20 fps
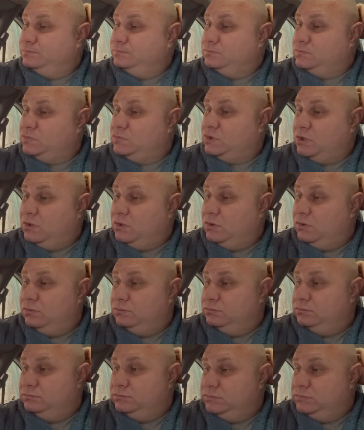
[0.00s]
So
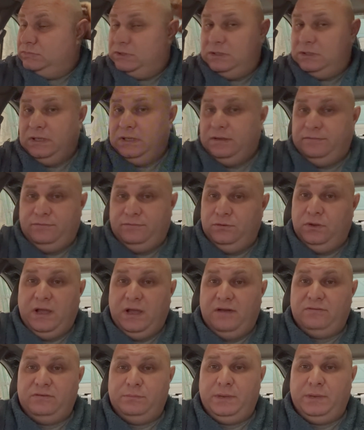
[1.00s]
if you
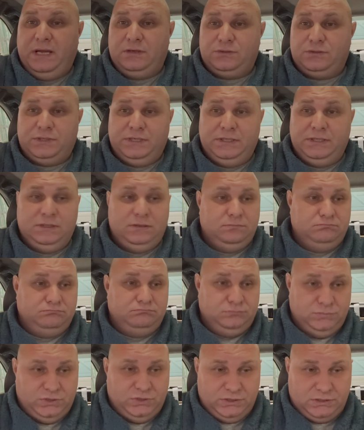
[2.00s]
have a battery,
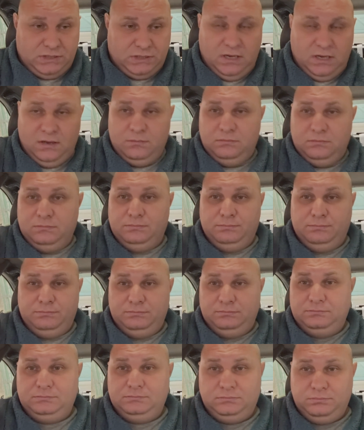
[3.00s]
just come
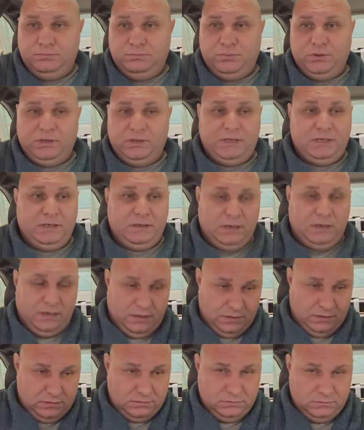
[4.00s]
put it,
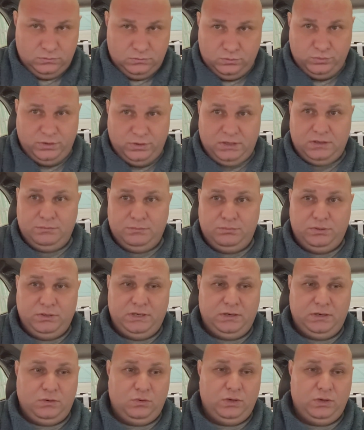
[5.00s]
like we can put
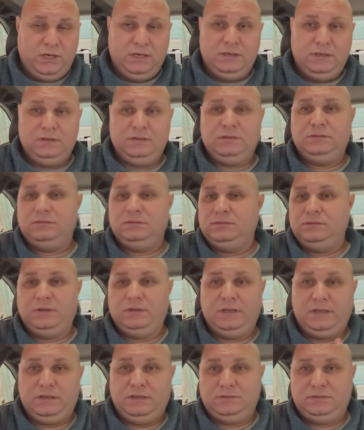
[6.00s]
it on it
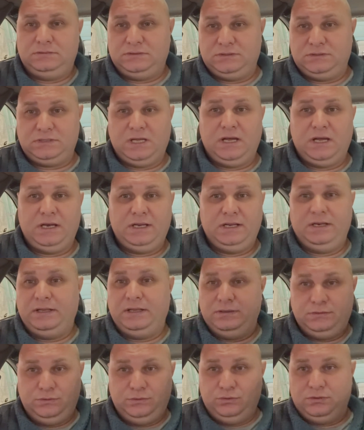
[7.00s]
and start it,
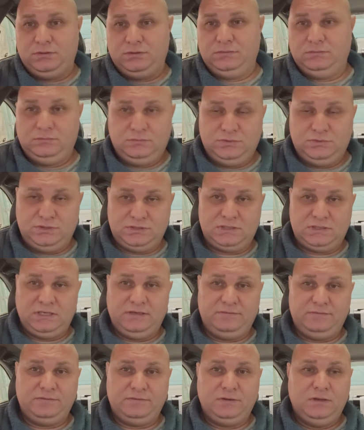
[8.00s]
and you can just
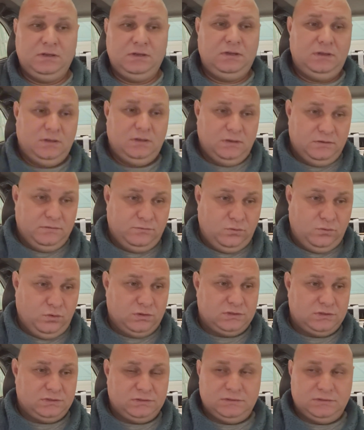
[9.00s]
leave. Of
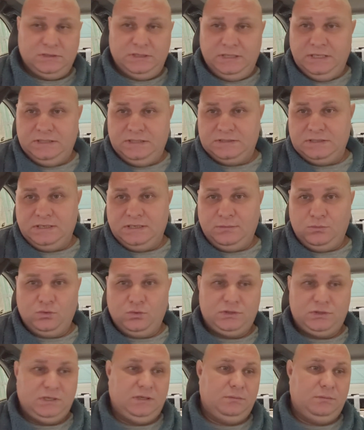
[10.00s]
course, it needs an
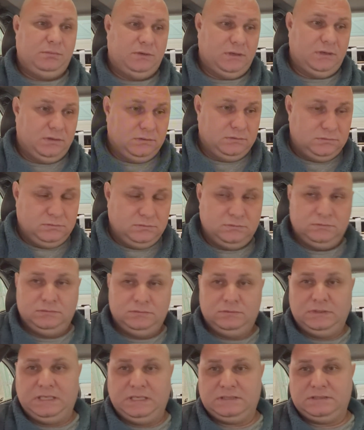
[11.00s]
MOT, but
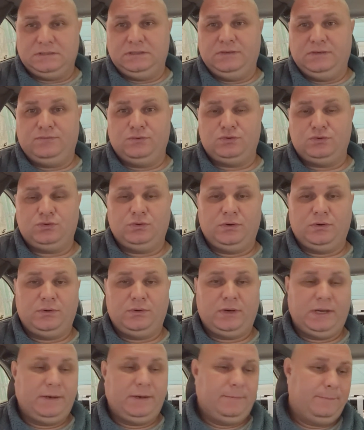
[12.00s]
that's a different story, right?